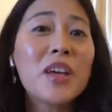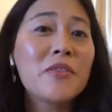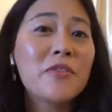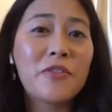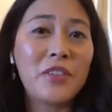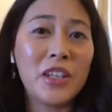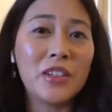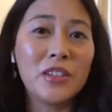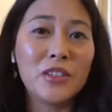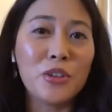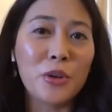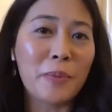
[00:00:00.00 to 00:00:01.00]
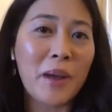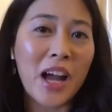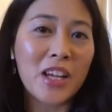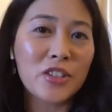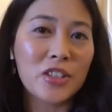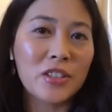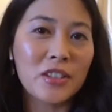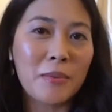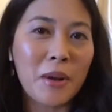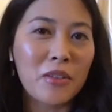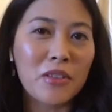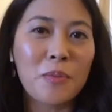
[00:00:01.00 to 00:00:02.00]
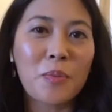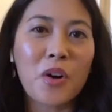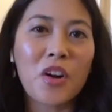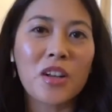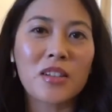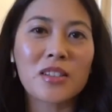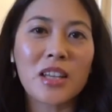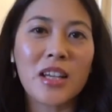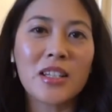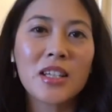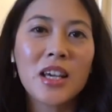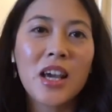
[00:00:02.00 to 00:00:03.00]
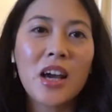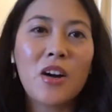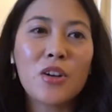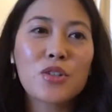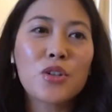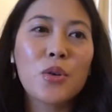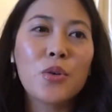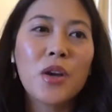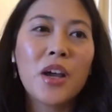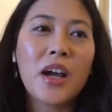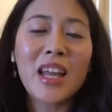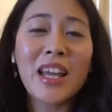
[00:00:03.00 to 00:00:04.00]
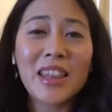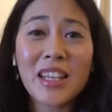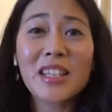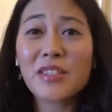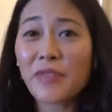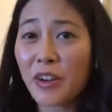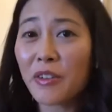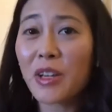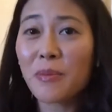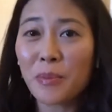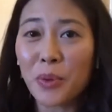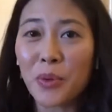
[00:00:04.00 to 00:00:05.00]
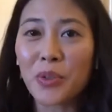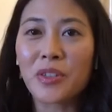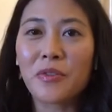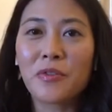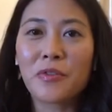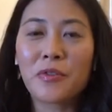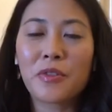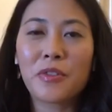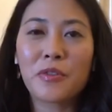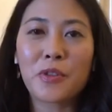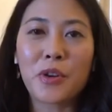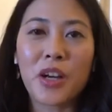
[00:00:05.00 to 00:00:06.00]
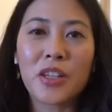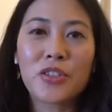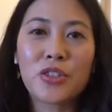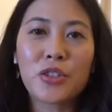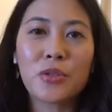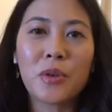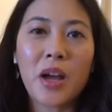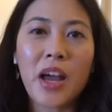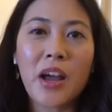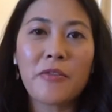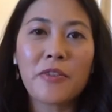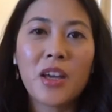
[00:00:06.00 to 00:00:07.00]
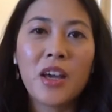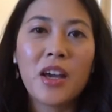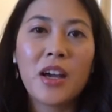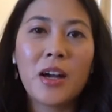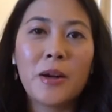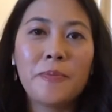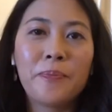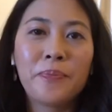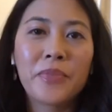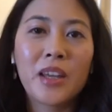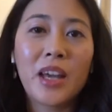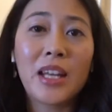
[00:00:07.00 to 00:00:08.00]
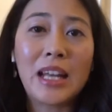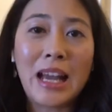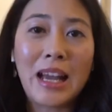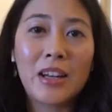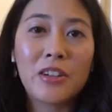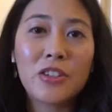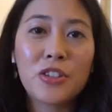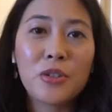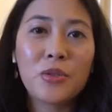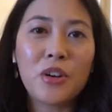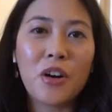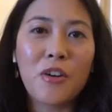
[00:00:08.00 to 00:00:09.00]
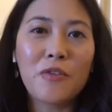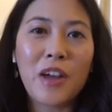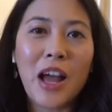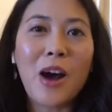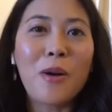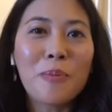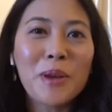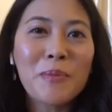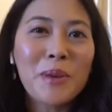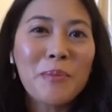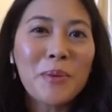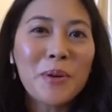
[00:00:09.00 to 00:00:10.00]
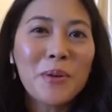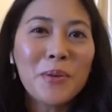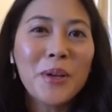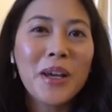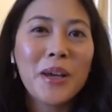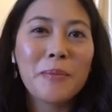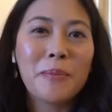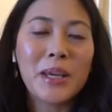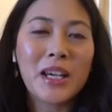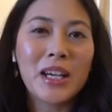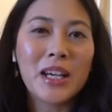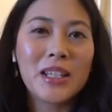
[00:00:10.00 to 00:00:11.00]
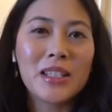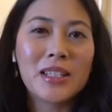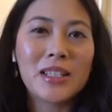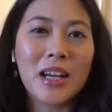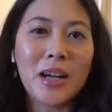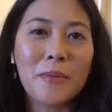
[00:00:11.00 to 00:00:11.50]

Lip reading: can feel your passion about the products. And also, I think it's very important for us to have an attitude of helping people, because